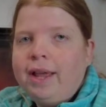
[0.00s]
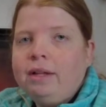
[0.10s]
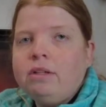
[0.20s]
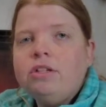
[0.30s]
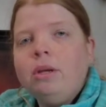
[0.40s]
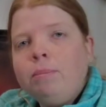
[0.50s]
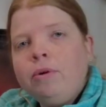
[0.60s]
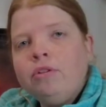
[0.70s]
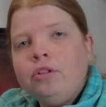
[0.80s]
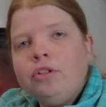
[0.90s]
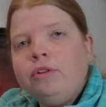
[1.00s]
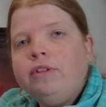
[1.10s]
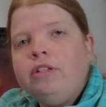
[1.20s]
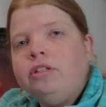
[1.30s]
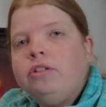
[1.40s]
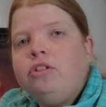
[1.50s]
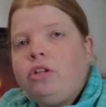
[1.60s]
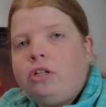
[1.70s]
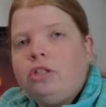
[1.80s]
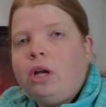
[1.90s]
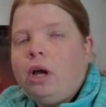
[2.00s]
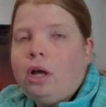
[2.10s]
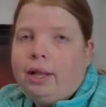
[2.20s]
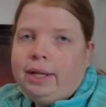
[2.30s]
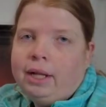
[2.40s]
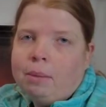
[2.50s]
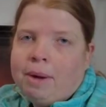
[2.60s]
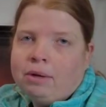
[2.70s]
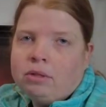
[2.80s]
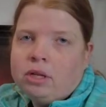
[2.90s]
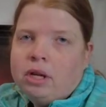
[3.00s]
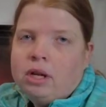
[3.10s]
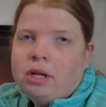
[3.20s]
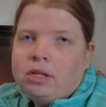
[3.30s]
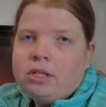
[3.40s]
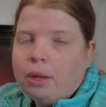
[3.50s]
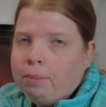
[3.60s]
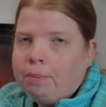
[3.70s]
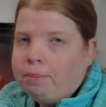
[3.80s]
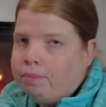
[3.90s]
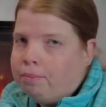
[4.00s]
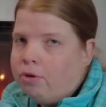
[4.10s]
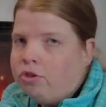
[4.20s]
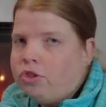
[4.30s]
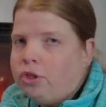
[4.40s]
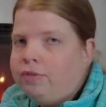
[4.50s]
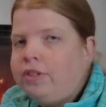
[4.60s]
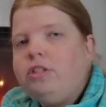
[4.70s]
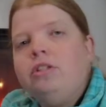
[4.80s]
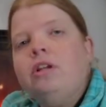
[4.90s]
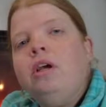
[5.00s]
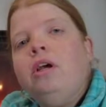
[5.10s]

And some postal services charge a little amount. Some postal services,